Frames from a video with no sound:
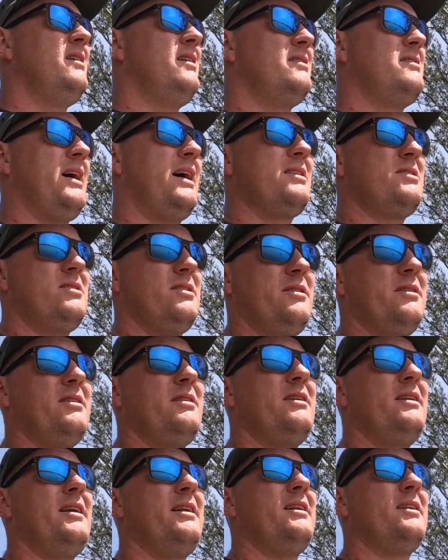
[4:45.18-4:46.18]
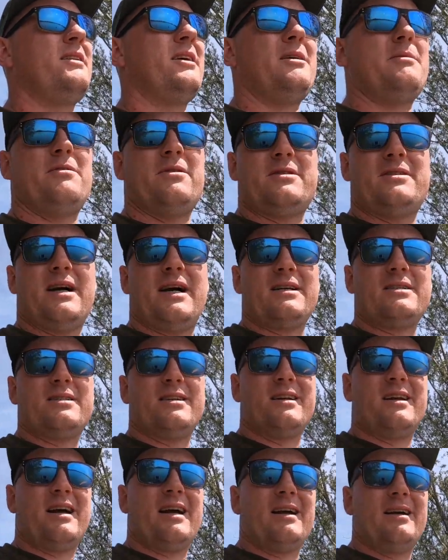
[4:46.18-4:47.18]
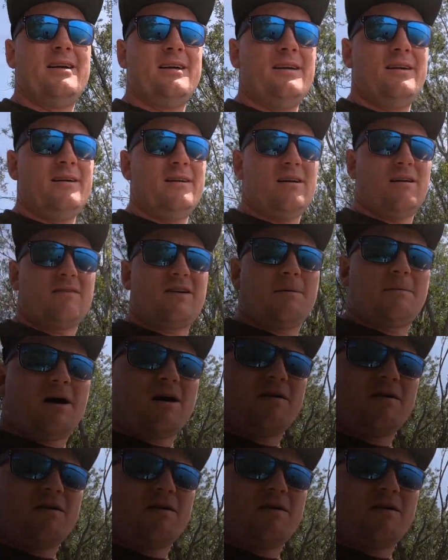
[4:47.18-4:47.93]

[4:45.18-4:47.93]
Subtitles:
attached to and then the deeper attached to that. I'll come